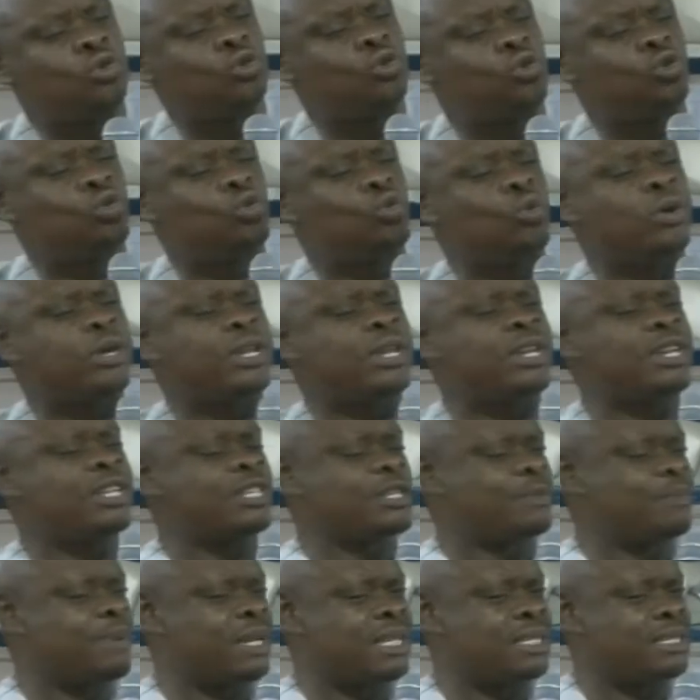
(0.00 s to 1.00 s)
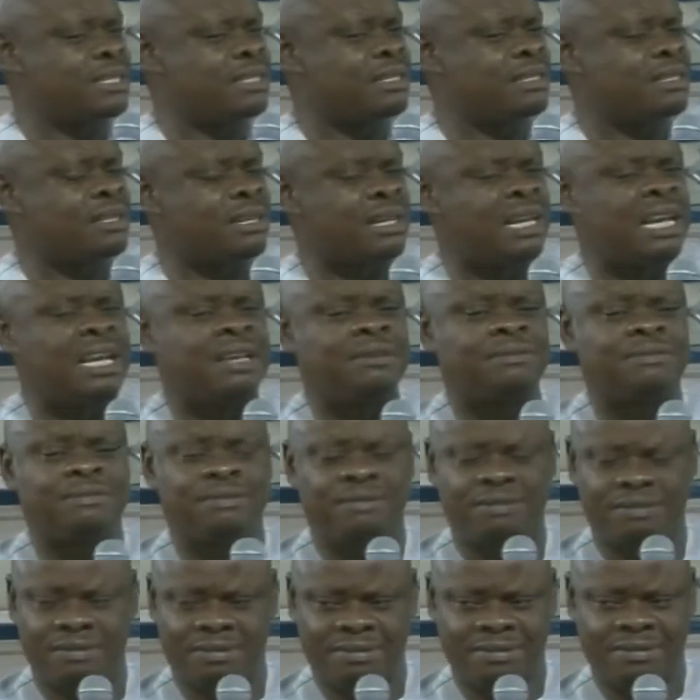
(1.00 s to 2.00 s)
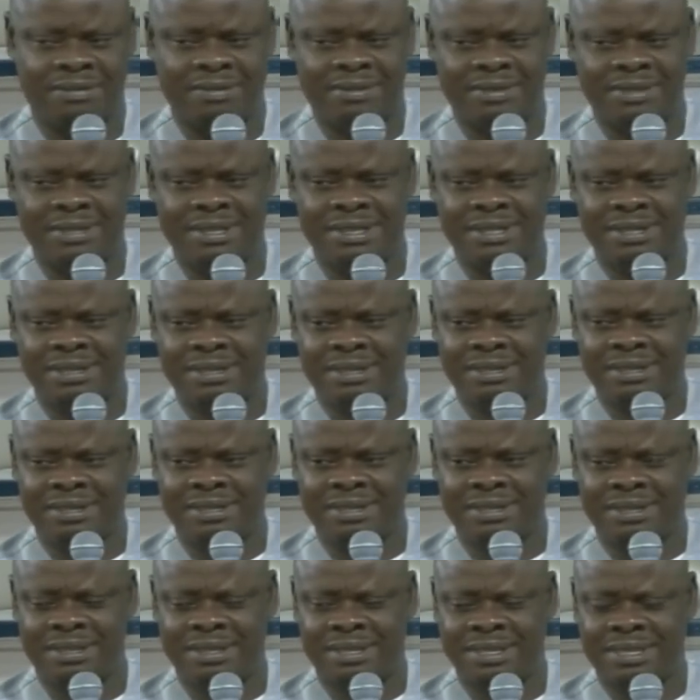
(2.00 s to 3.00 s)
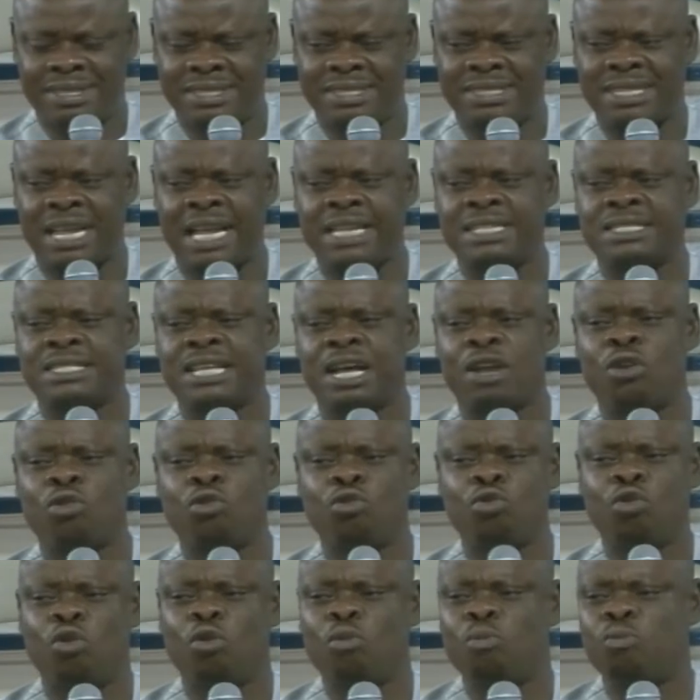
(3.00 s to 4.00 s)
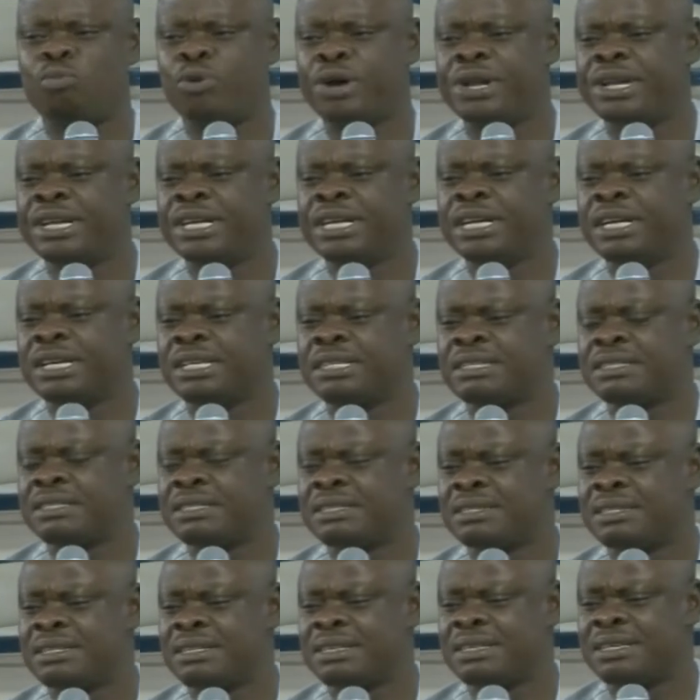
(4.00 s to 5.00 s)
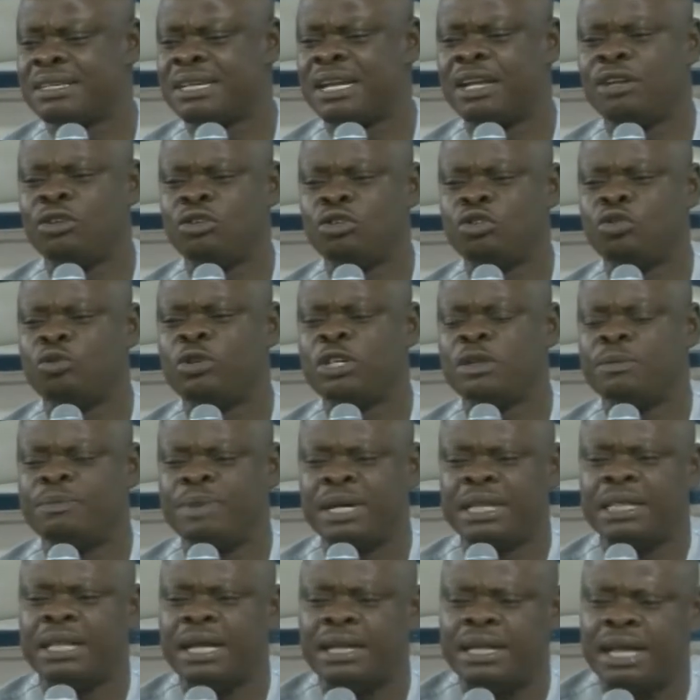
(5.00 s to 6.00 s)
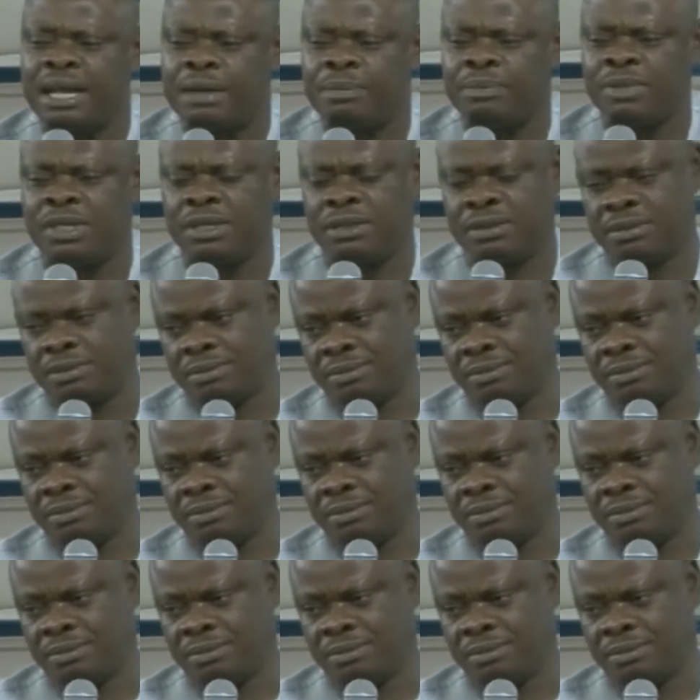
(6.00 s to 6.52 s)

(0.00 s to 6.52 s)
do in this person's life such that nobody else can do it better than me?